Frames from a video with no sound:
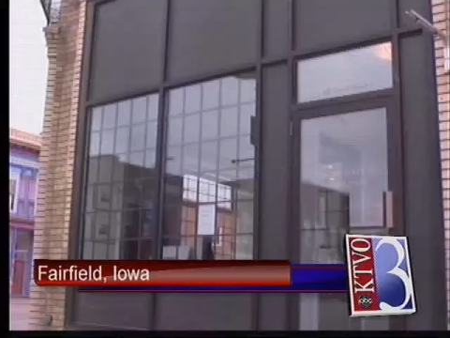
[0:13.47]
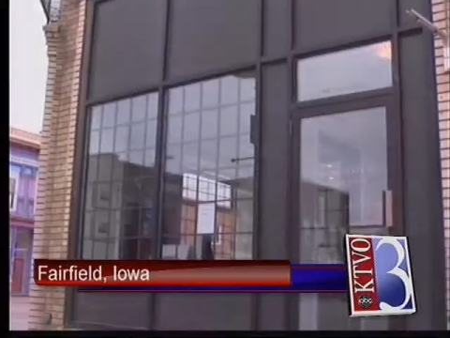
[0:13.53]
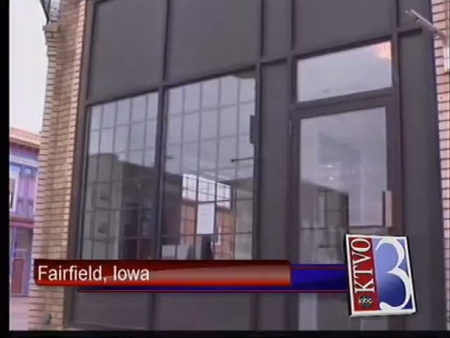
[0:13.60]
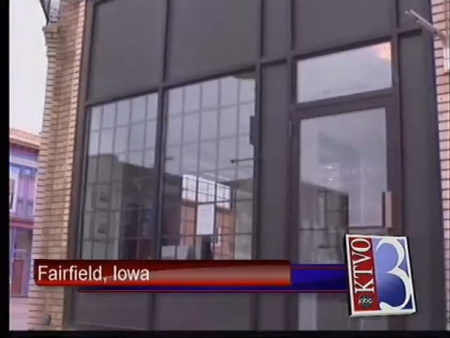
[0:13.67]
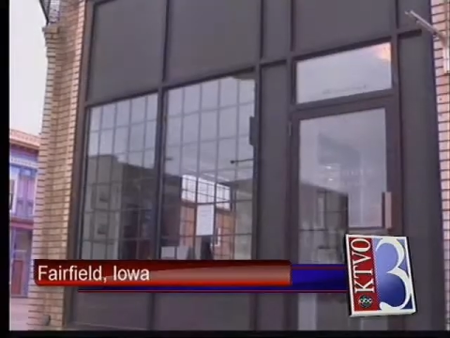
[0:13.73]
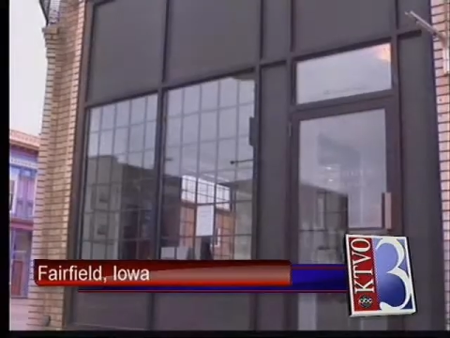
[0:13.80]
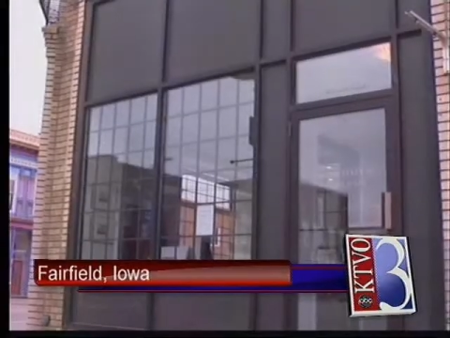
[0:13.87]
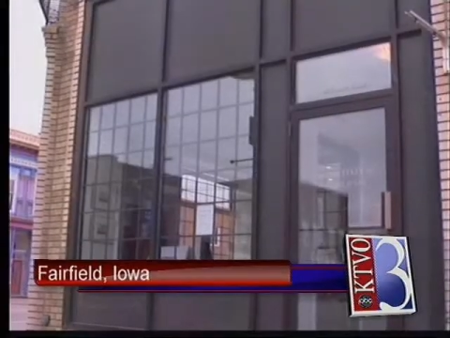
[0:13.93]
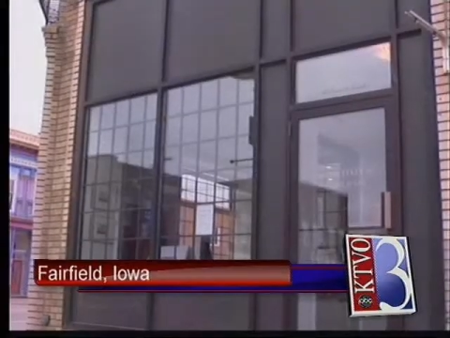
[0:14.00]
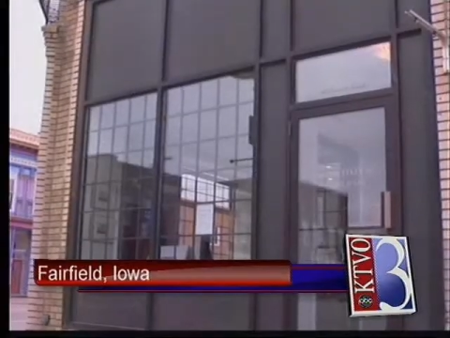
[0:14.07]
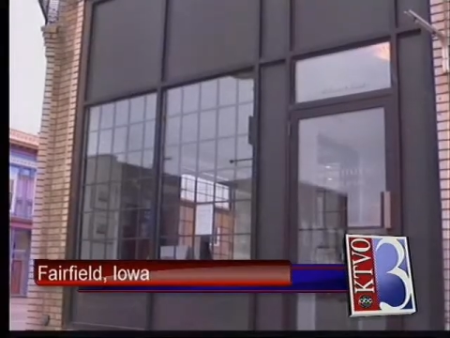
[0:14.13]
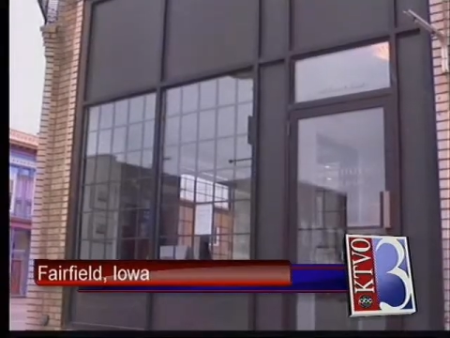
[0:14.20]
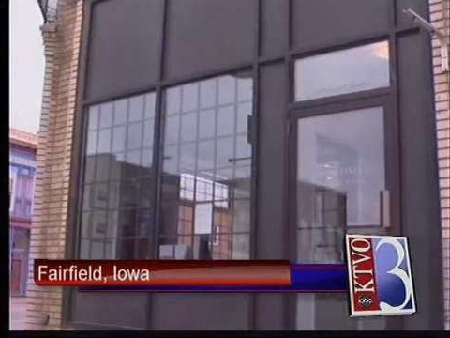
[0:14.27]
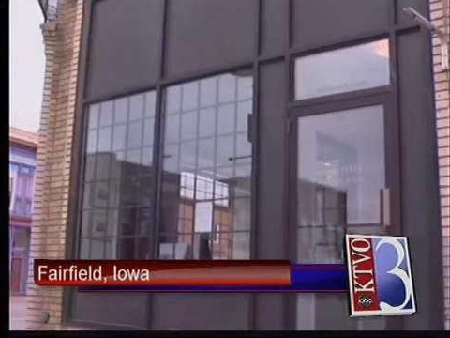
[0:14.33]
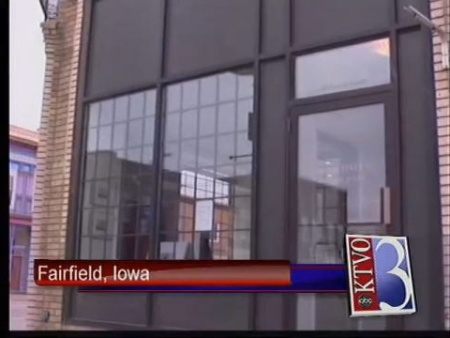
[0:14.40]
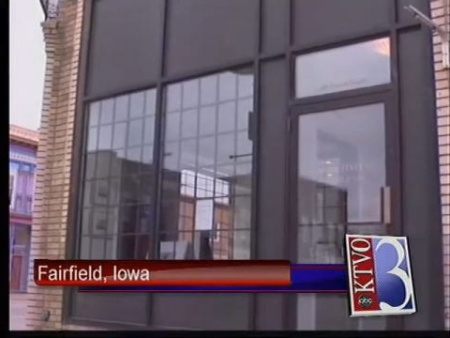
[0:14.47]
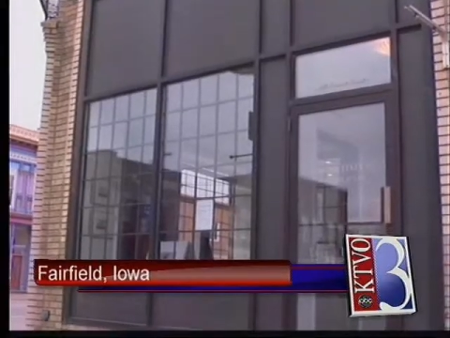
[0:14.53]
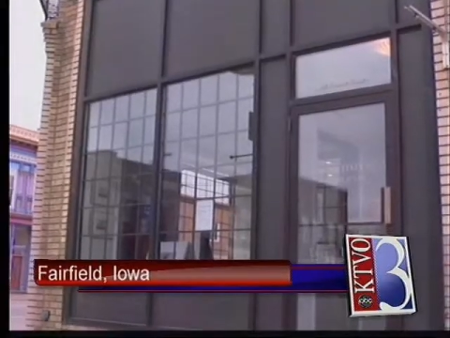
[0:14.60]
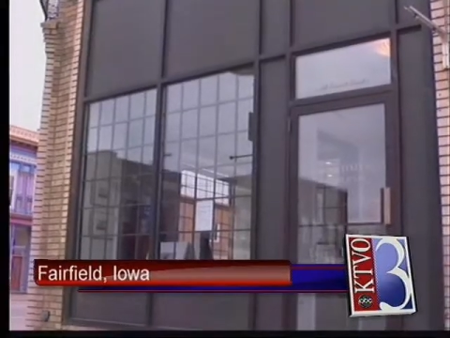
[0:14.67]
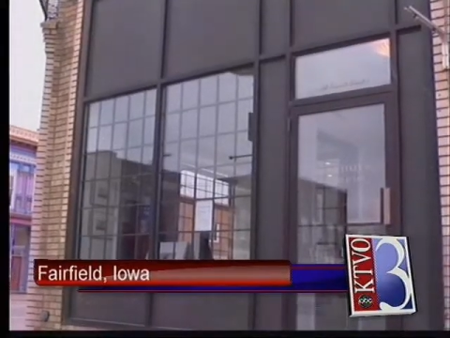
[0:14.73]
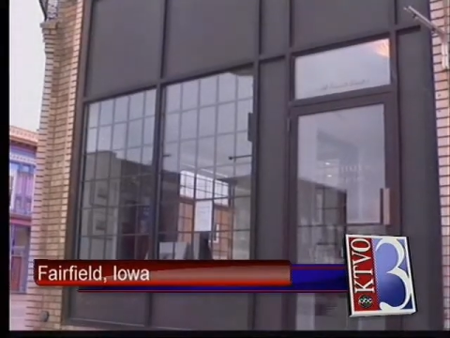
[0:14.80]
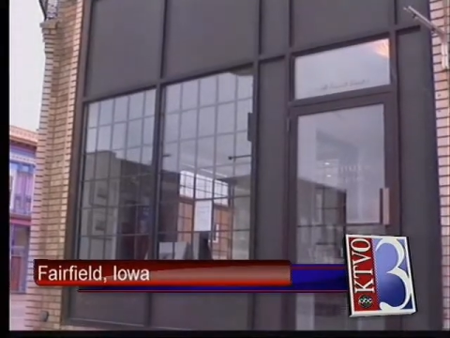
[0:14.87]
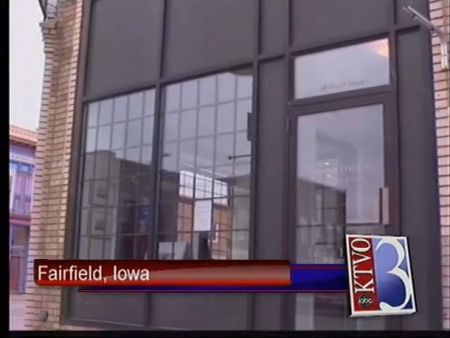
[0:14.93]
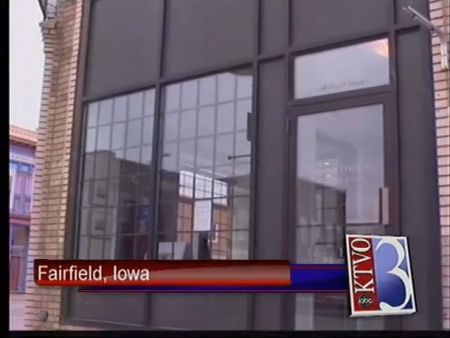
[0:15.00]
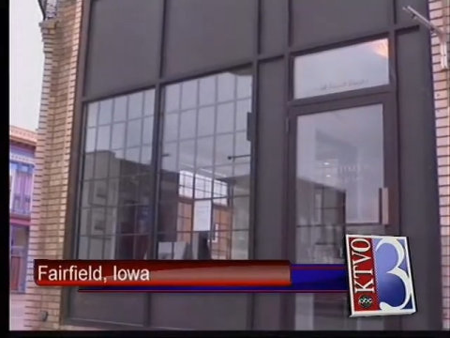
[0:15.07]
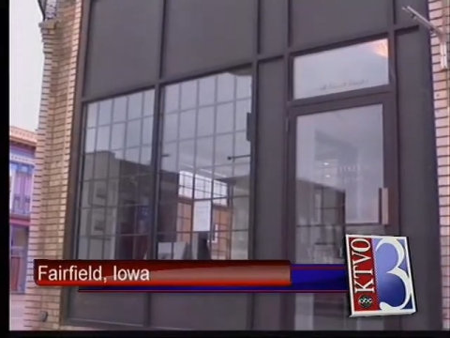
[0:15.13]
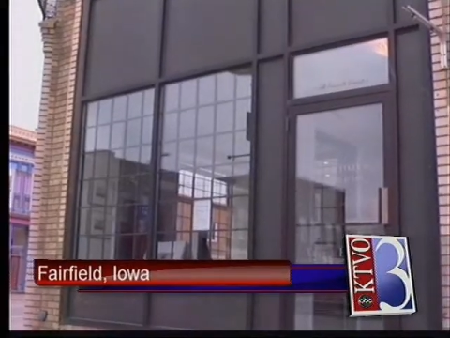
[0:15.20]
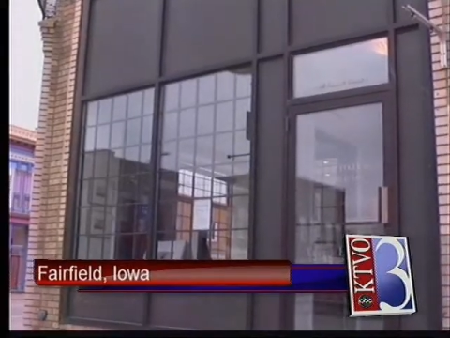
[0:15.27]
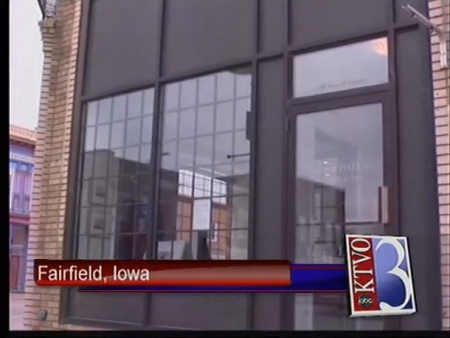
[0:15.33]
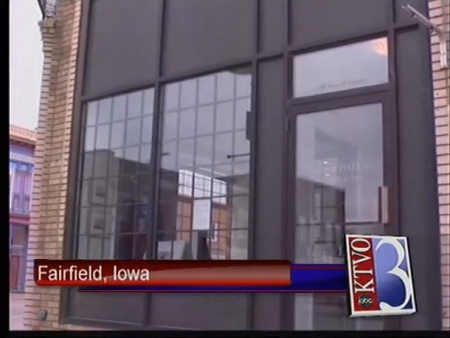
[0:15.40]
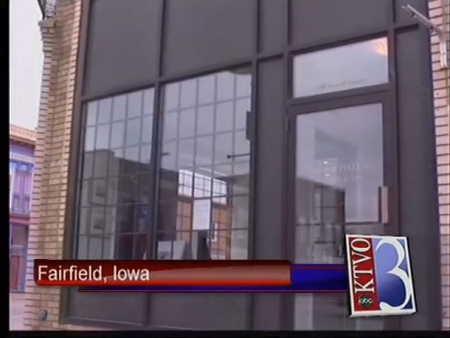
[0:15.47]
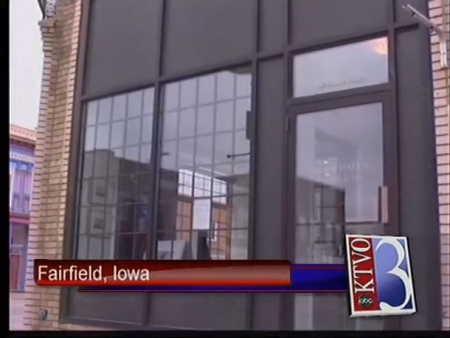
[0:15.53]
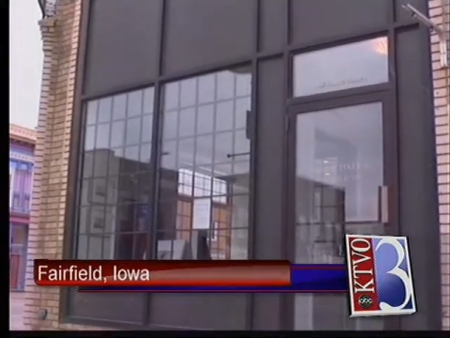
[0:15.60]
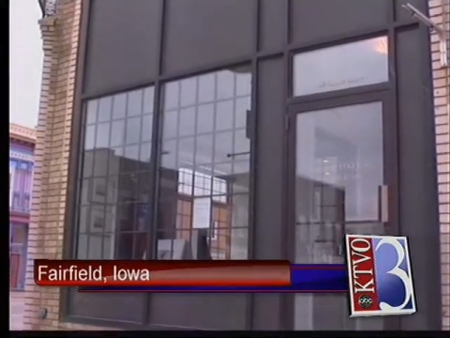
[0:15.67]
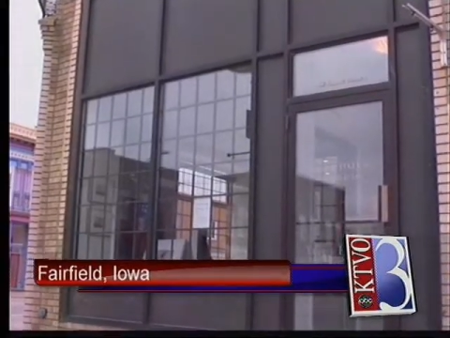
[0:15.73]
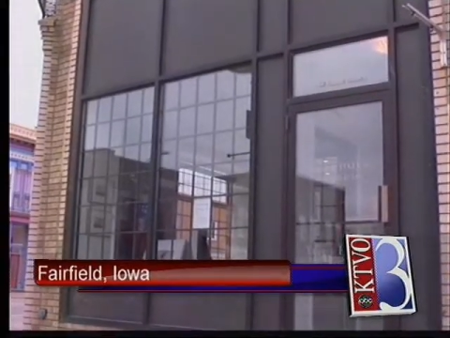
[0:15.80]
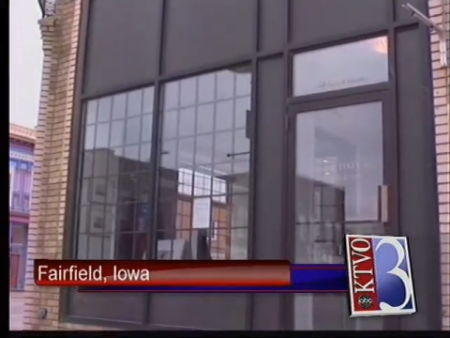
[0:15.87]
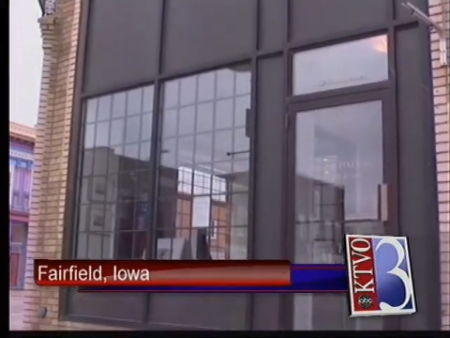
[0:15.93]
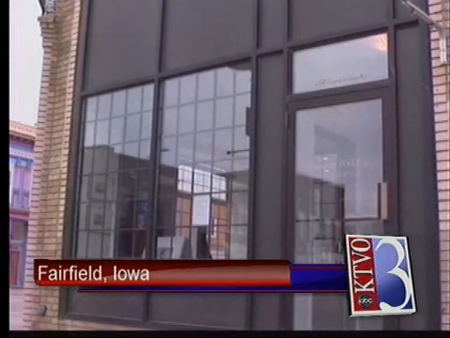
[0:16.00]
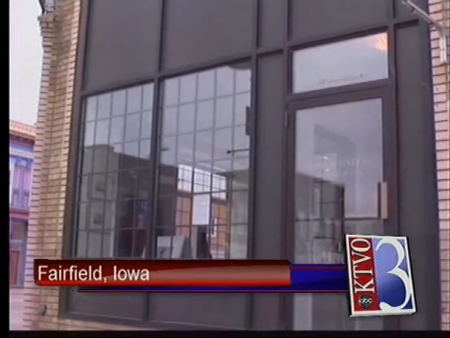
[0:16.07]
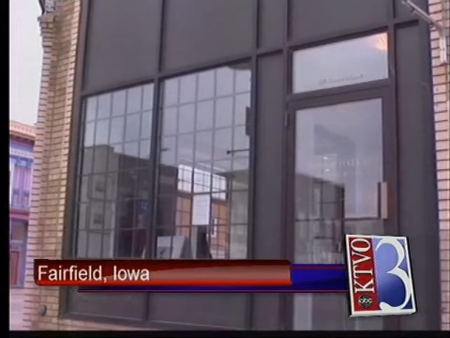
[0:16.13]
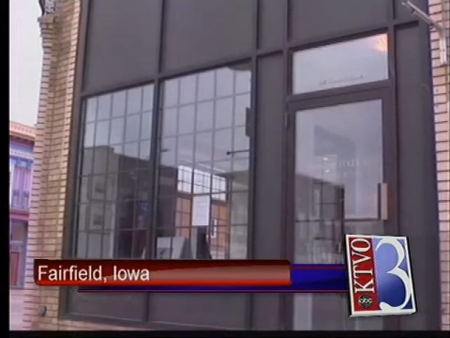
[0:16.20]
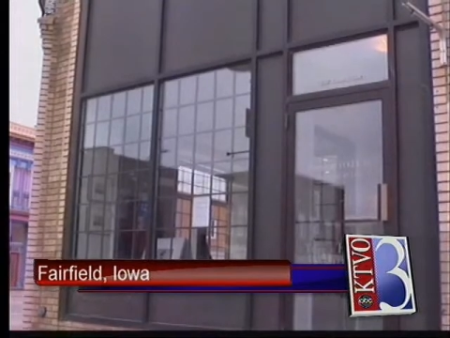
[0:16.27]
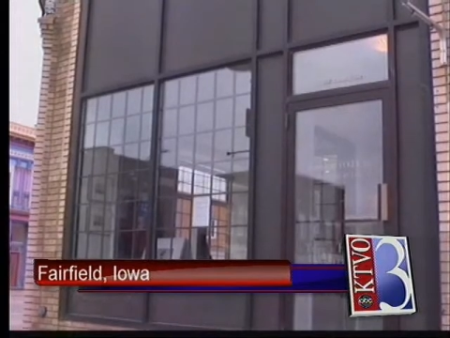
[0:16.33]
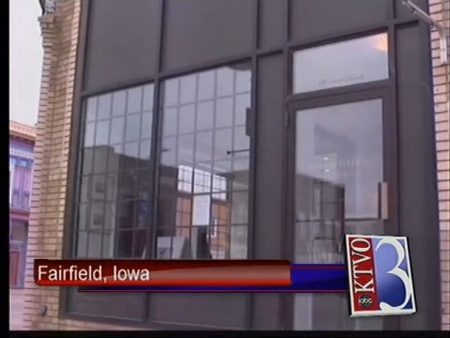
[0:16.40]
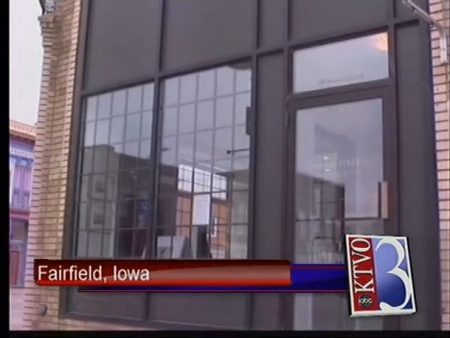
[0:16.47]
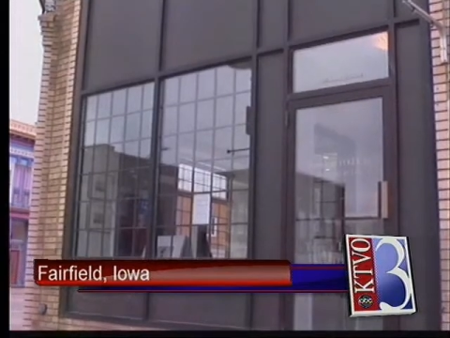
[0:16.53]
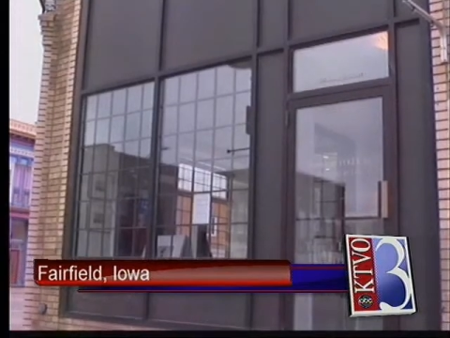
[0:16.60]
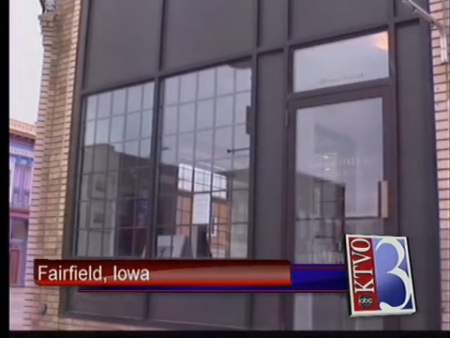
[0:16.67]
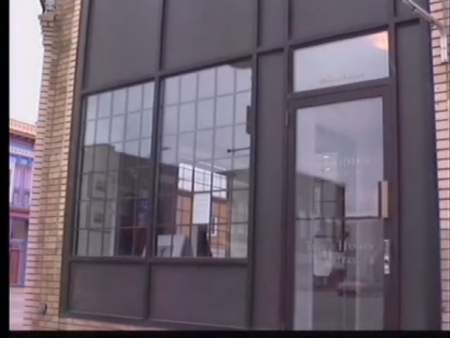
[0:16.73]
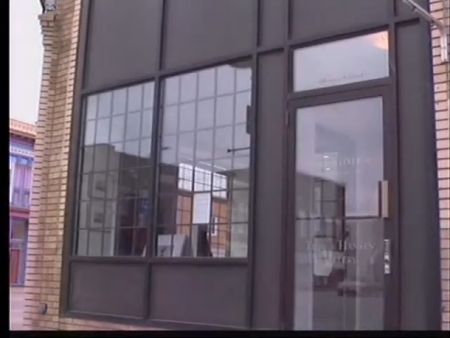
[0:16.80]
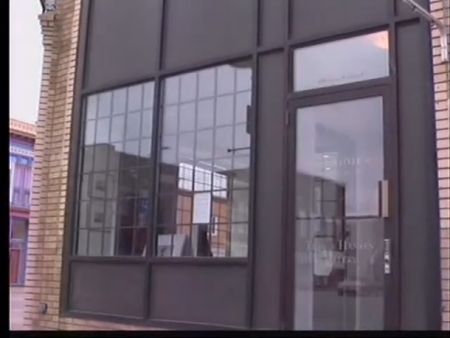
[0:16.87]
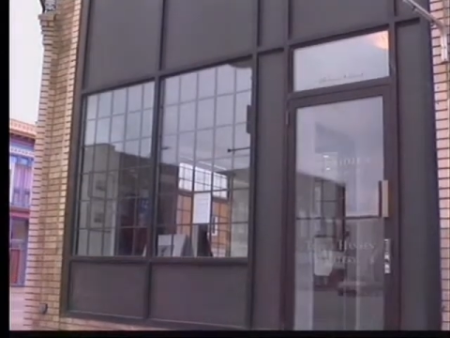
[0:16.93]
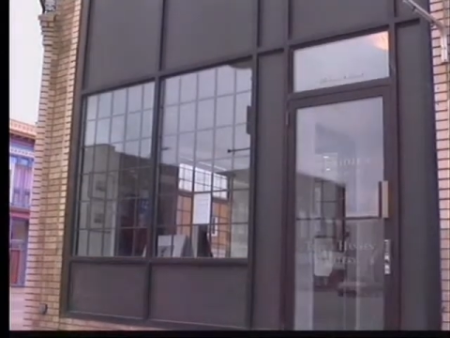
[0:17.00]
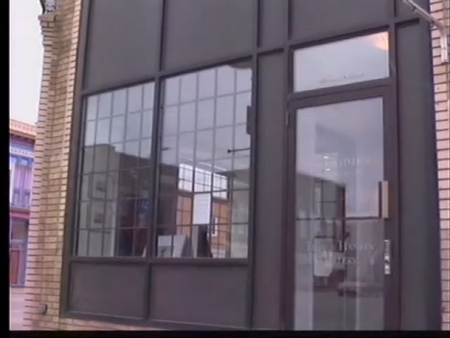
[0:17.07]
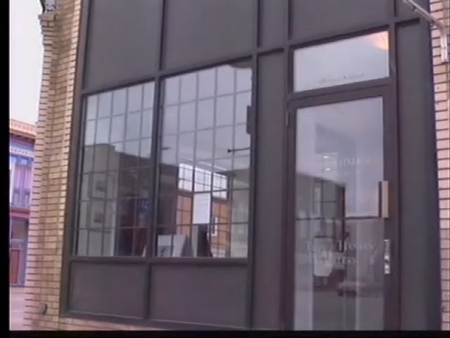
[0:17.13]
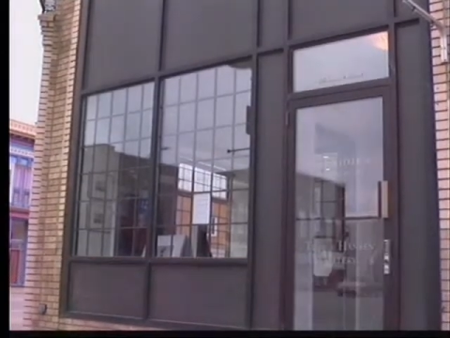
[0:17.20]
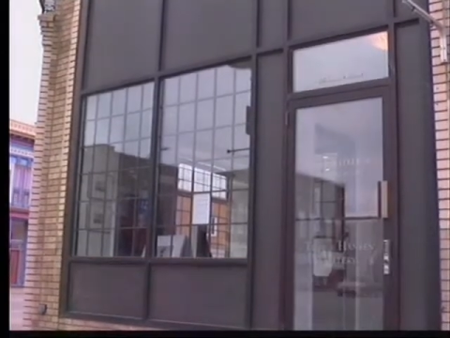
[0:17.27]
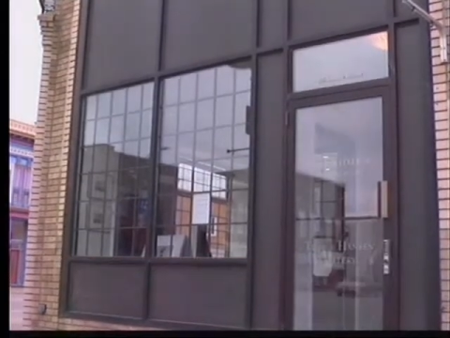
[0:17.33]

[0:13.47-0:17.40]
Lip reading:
No face is visible, so there are no lips to read.